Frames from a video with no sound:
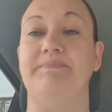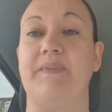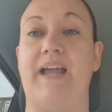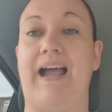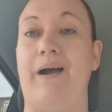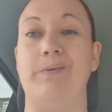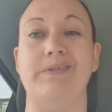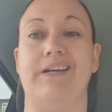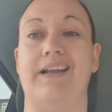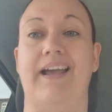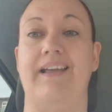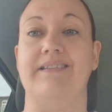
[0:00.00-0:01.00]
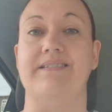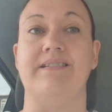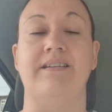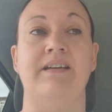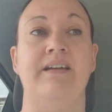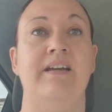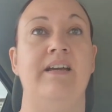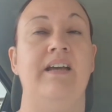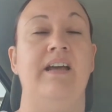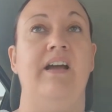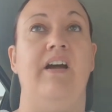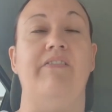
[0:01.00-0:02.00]
How is it going to end?
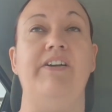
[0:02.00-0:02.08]
I